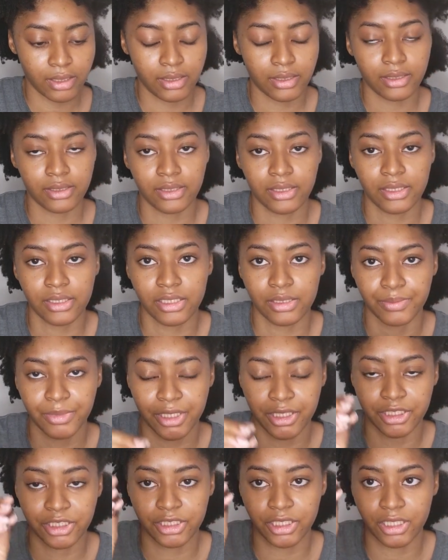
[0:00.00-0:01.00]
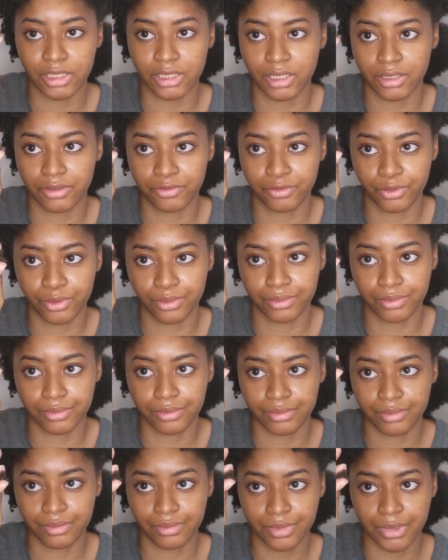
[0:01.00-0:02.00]
This is my shed hair from
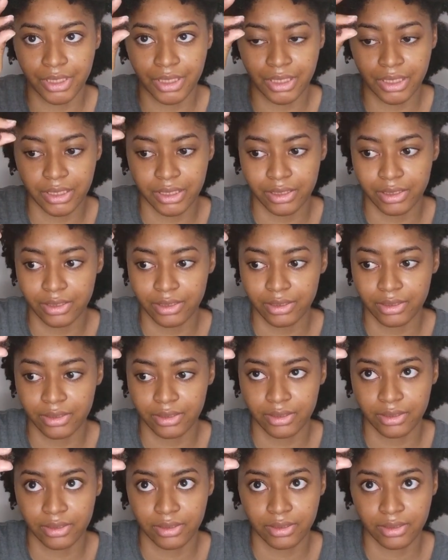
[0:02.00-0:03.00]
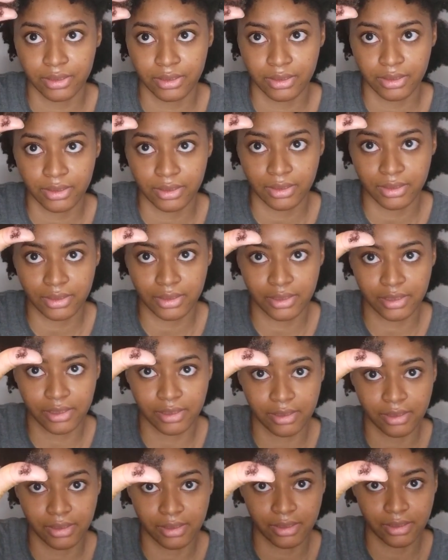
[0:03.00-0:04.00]
behind. This is it.